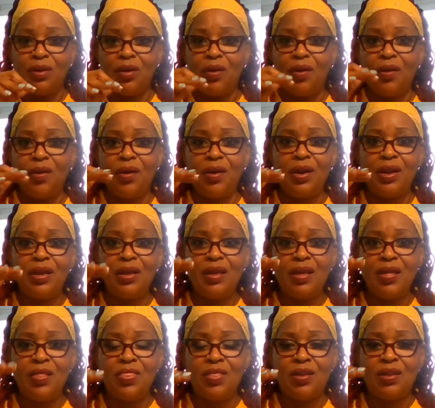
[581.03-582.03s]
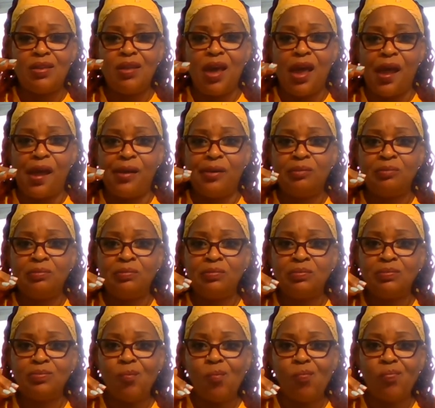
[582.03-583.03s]
Early in the day.
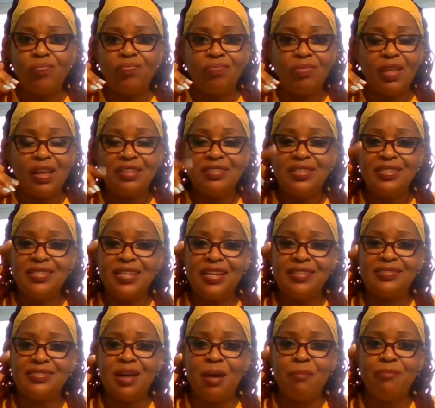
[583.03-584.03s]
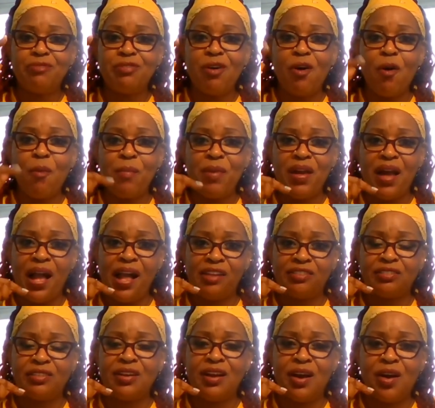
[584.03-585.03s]
She said, something told me I have
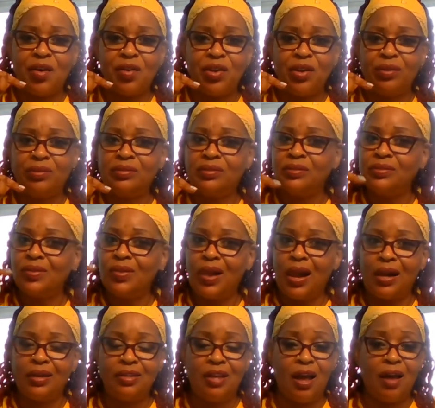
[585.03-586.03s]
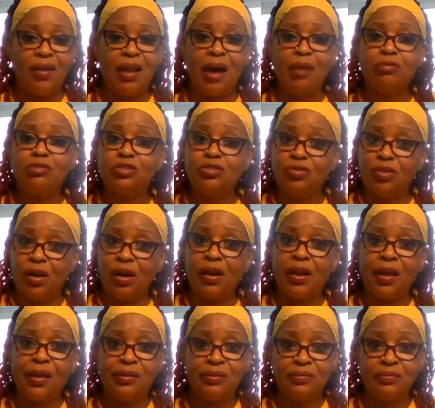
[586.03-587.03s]
to call you. Y'all, I was
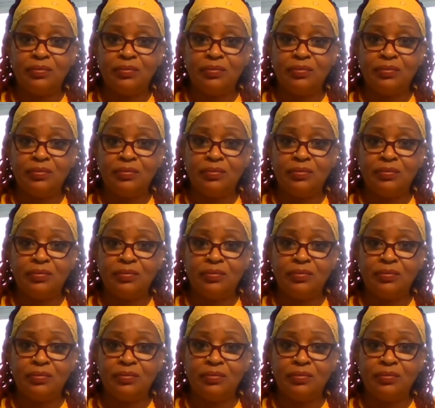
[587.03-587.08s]
struggling.